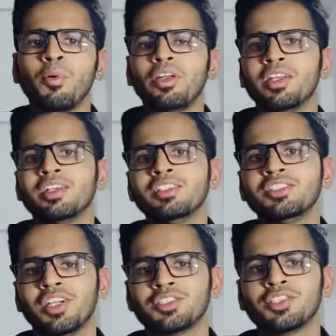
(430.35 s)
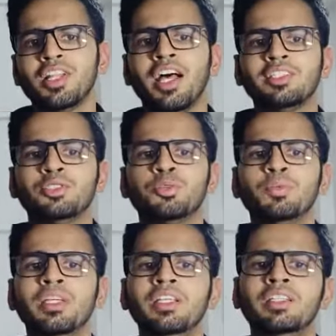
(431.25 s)
political structure has to
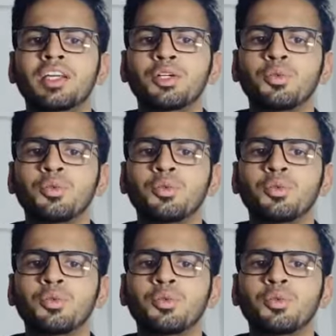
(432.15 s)
be there